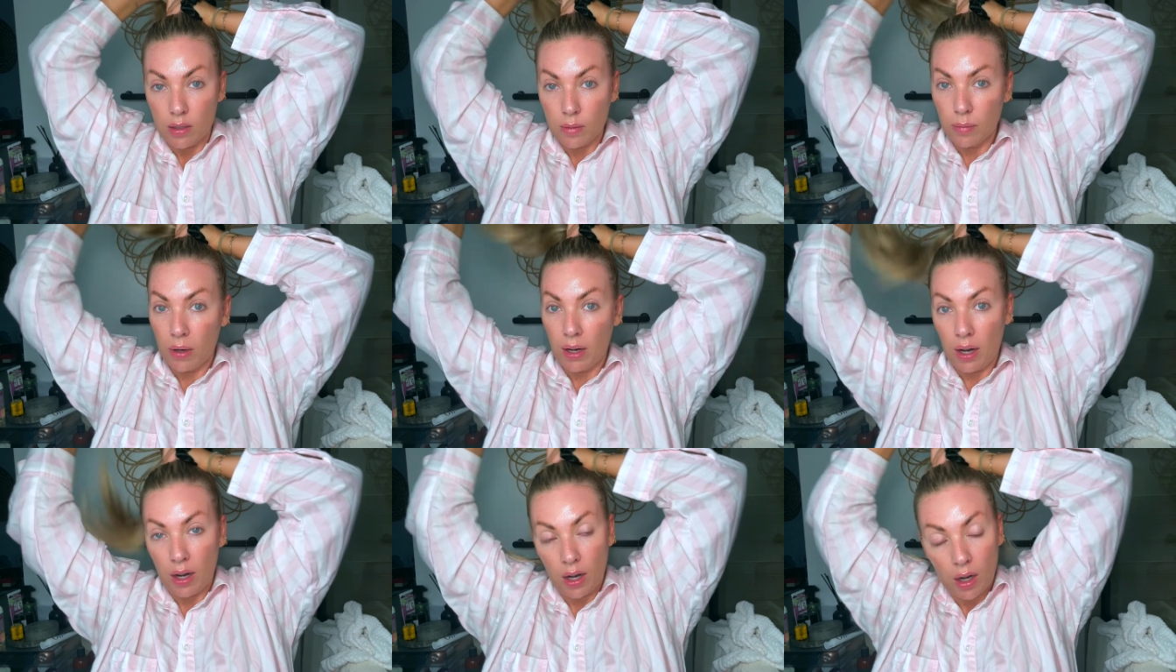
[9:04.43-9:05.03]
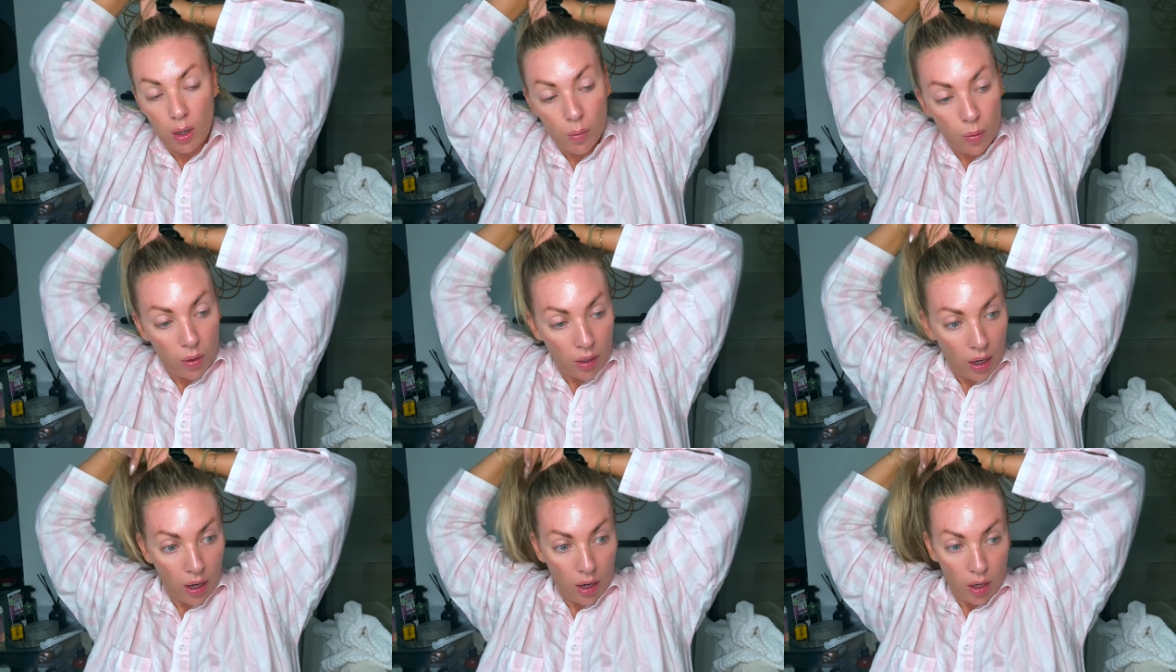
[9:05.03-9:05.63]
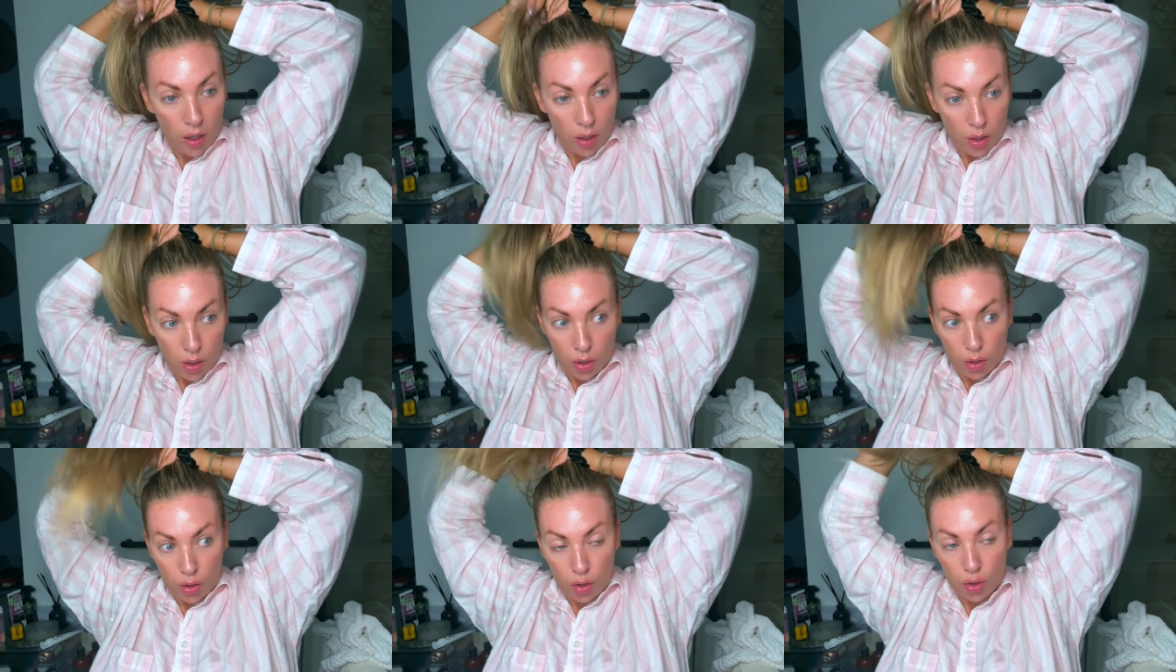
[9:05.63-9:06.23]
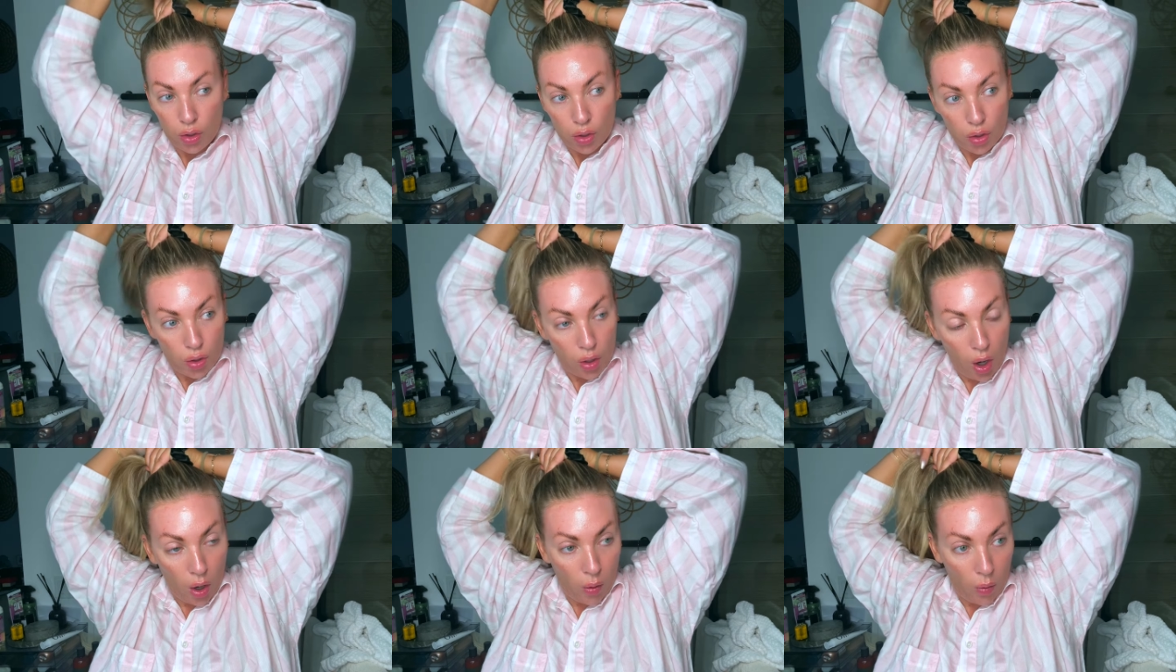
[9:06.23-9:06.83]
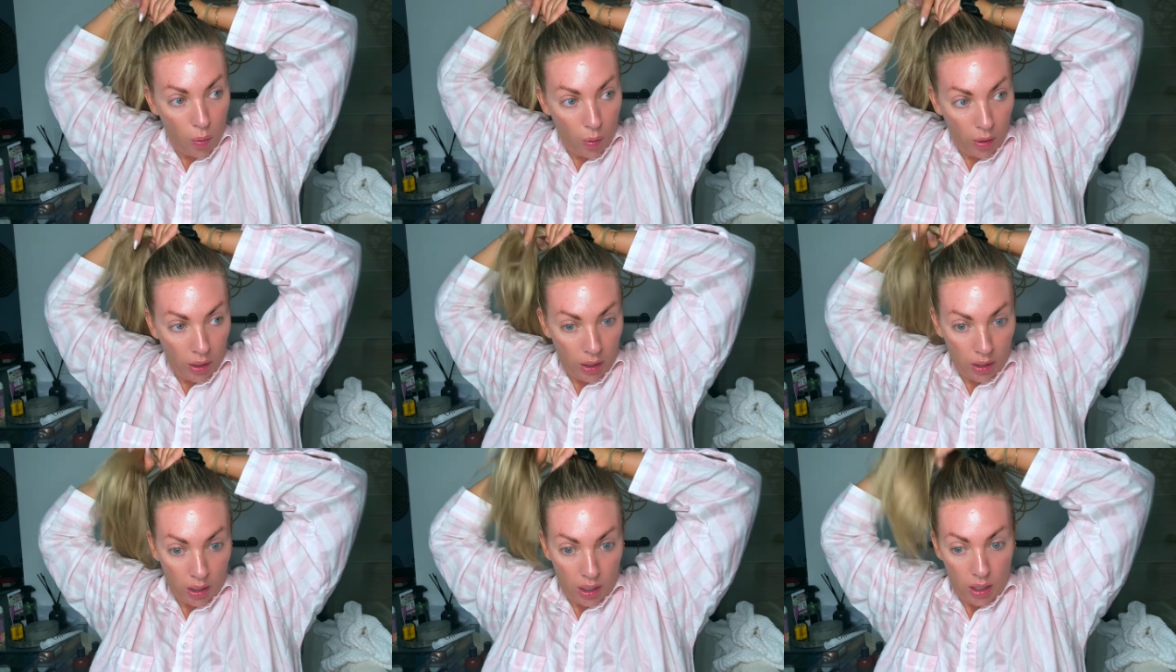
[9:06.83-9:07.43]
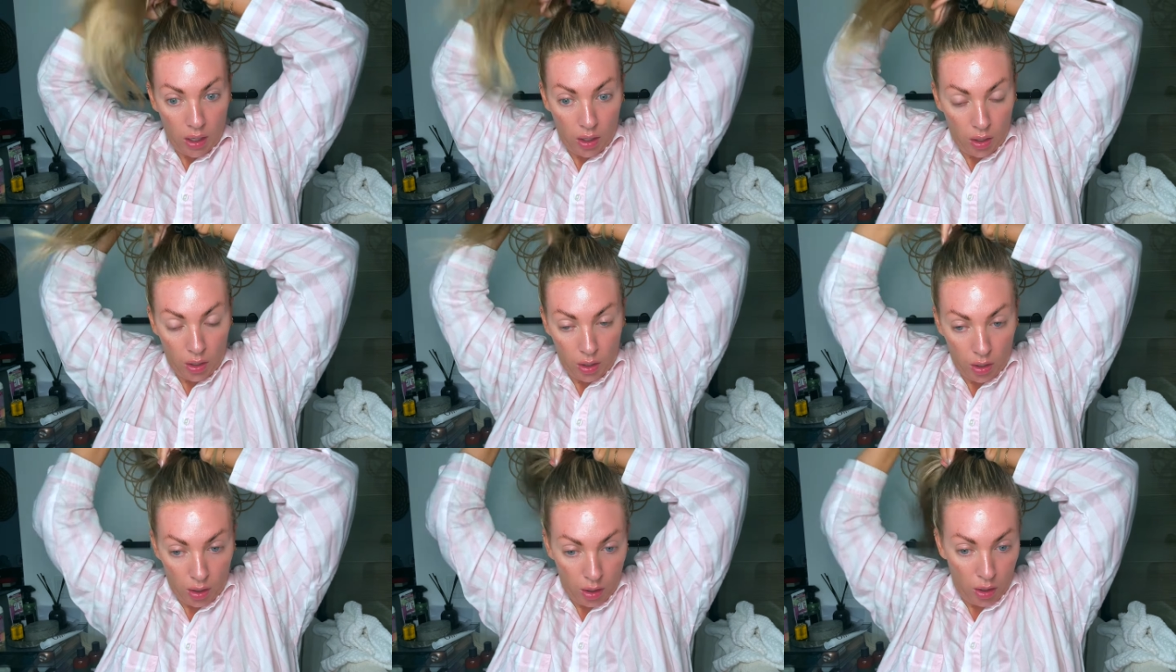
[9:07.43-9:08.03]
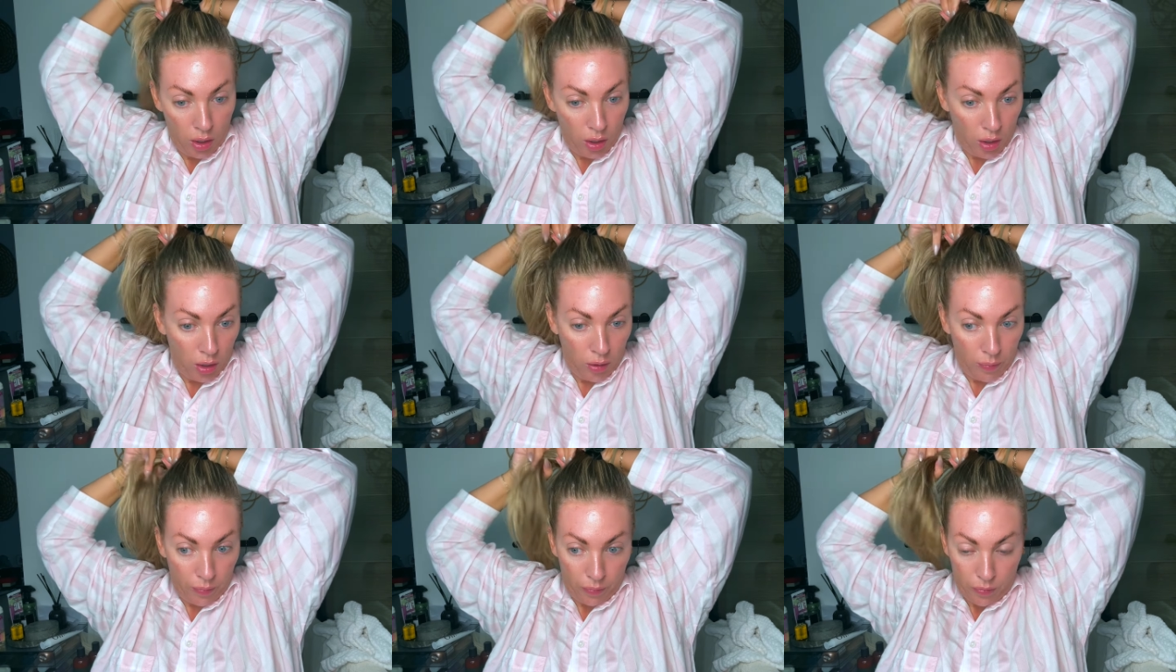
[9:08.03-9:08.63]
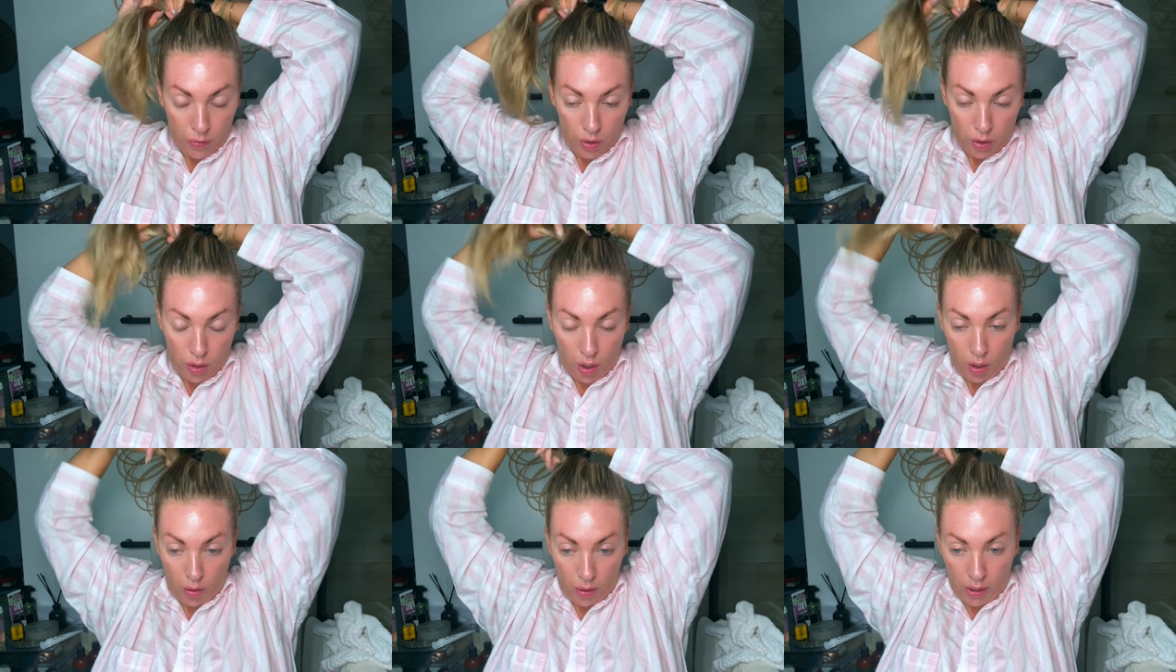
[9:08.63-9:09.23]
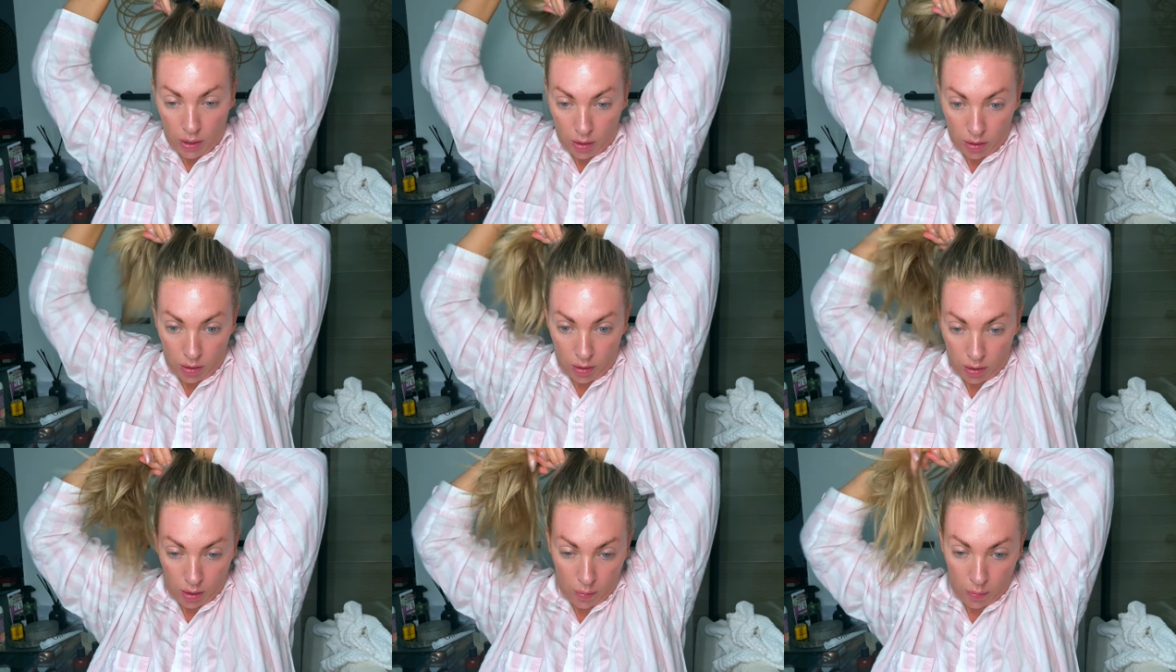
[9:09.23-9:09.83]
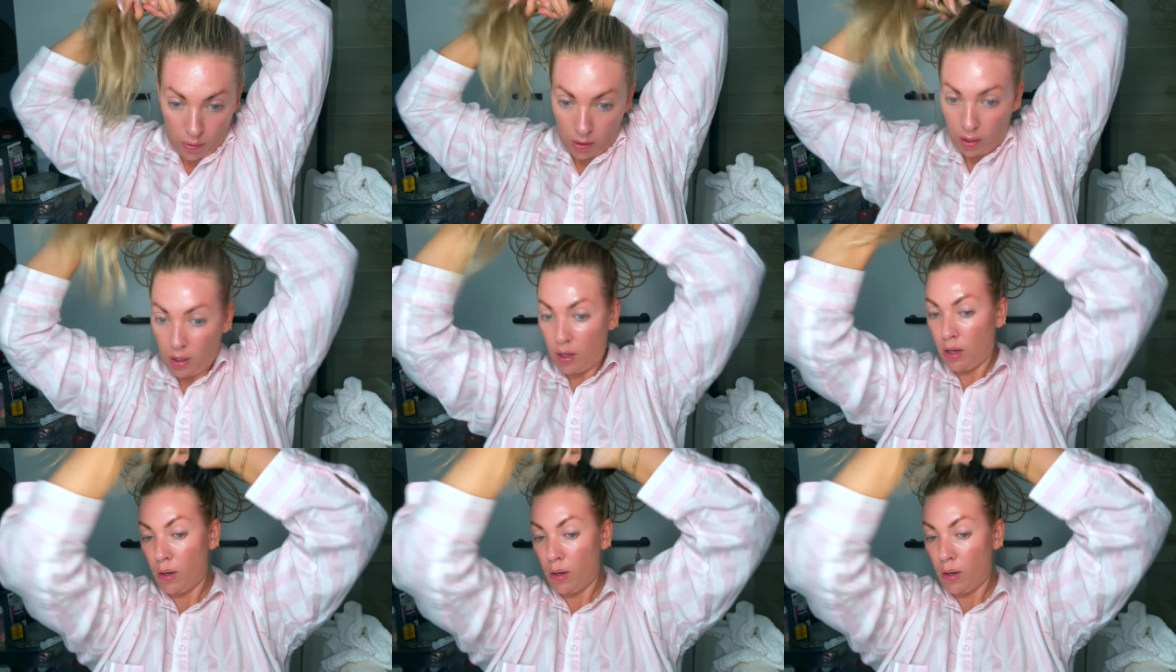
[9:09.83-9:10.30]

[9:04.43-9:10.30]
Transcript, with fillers: my hair will get so oily. So I just sleep with it in a